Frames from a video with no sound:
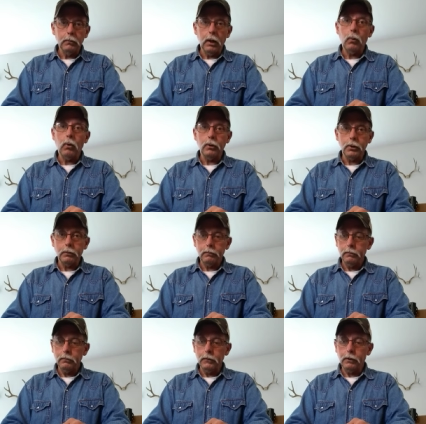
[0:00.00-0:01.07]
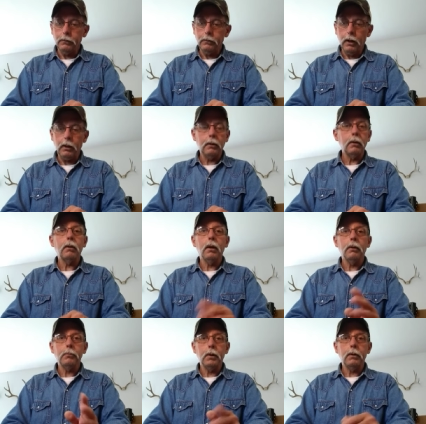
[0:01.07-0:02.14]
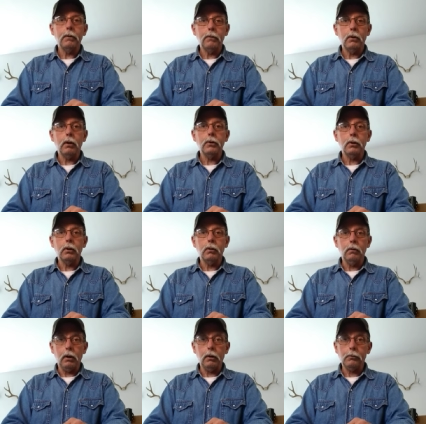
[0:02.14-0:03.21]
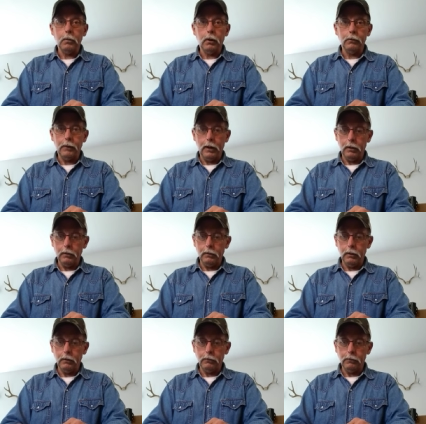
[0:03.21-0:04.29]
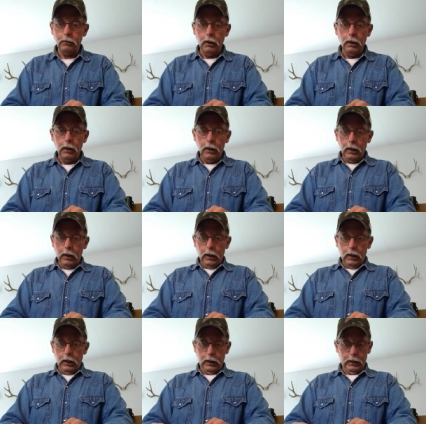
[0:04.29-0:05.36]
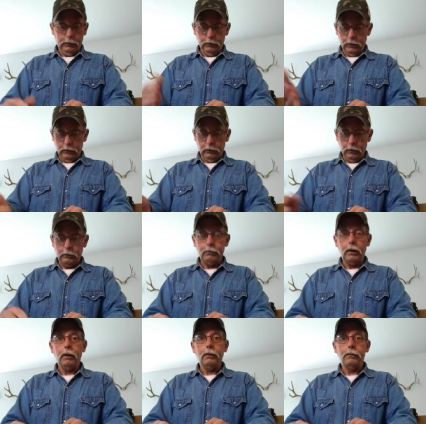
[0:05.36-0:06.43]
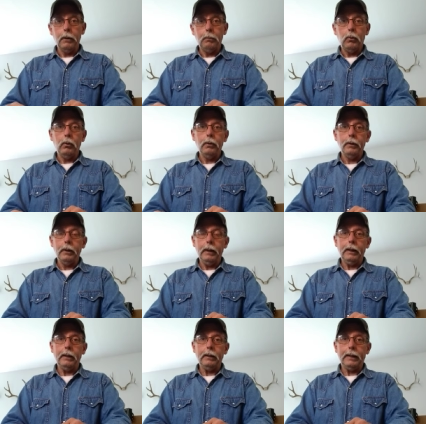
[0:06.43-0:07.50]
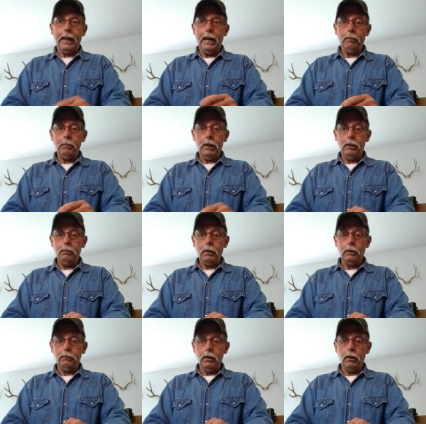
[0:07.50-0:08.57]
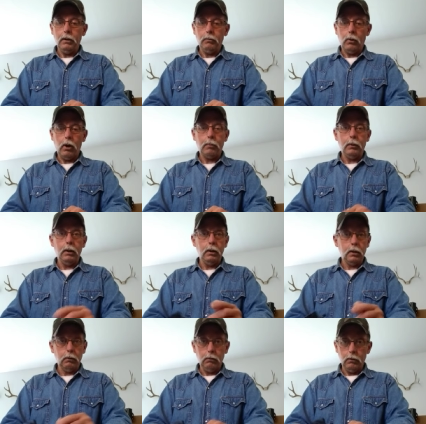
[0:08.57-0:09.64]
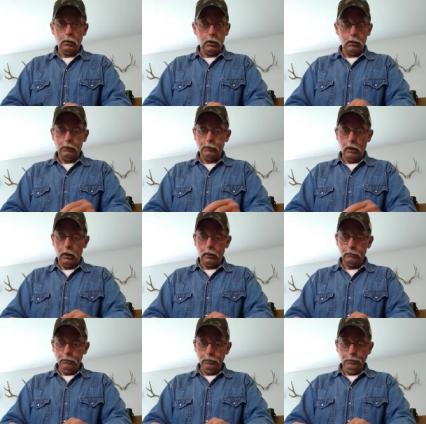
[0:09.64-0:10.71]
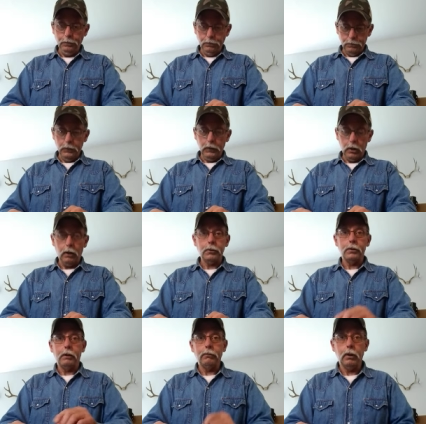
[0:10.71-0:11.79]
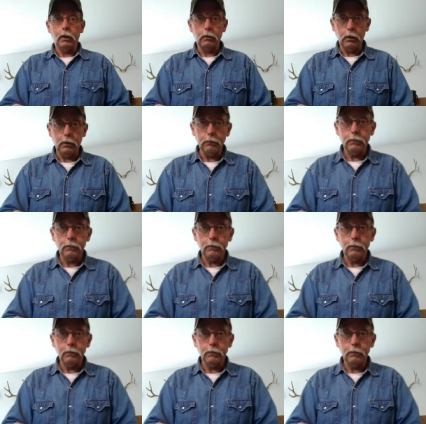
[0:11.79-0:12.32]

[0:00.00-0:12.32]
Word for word: I warned you. Just take it to your gunsmith if you're not sure or not experienced at it because it, it looks very simple and it can be, but if done improperly, you can ruin a good stock and cause yourself a lot of grief.